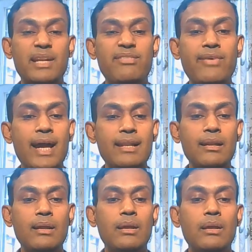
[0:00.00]
file,
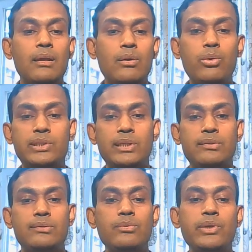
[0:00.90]
which
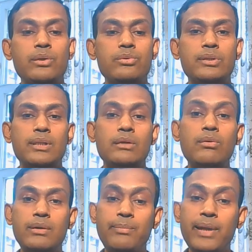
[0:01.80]
is we use in the
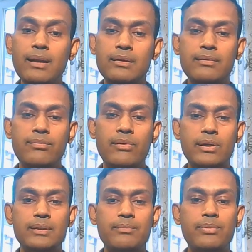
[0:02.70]
code build, for
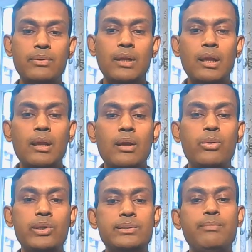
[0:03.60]
example,
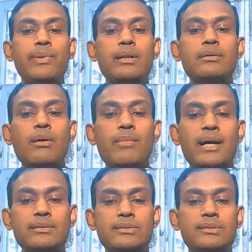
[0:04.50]
which build
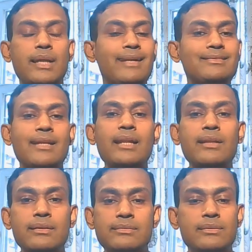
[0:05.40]
commands and
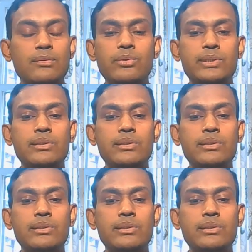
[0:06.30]
settings which